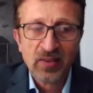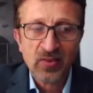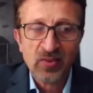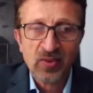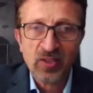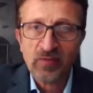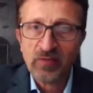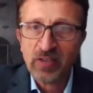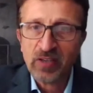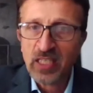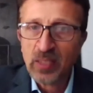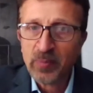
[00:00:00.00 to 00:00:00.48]

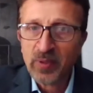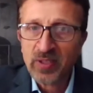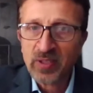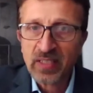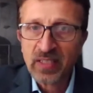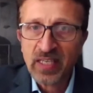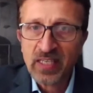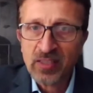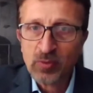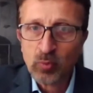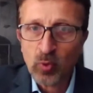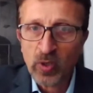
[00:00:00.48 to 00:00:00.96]
Development
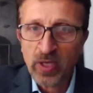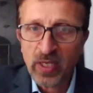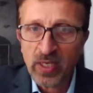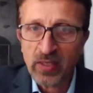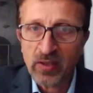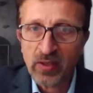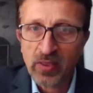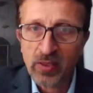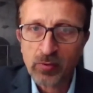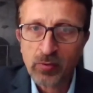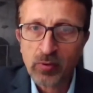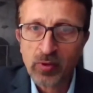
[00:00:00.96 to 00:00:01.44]
Gateway,
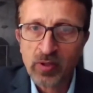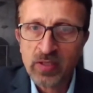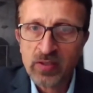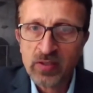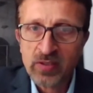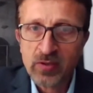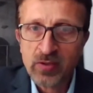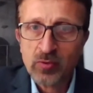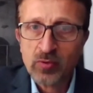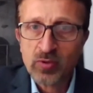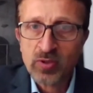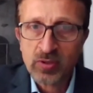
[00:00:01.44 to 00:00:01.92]
through
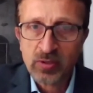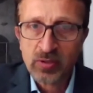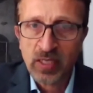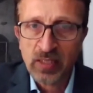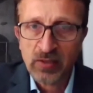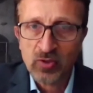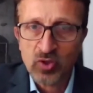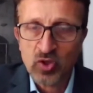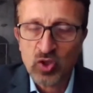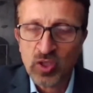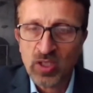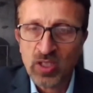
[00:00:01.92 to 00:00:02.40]
this new
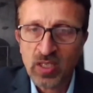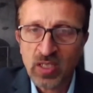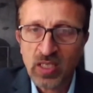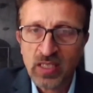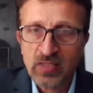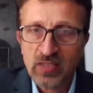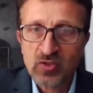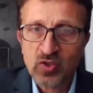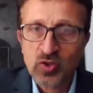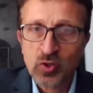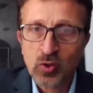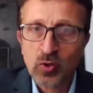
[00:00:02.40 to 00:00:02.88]
strategy,
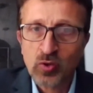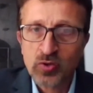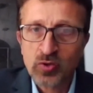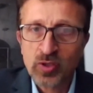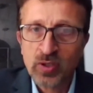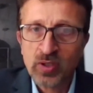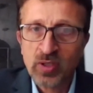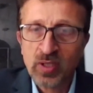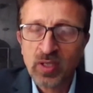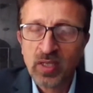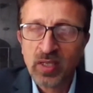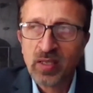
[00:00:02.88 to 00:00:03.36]
has
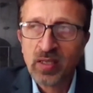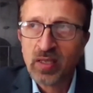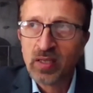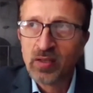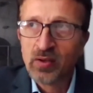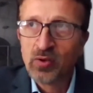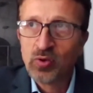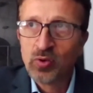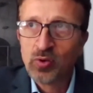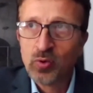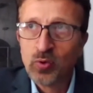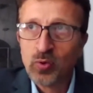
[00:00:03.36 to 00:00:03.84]
chosen
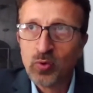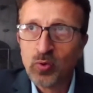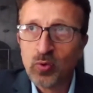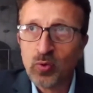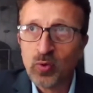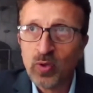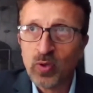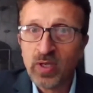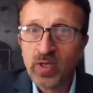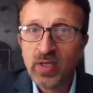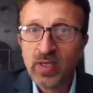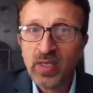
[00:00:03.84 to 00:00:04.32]

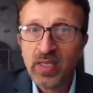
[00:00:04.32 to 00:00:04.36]
to,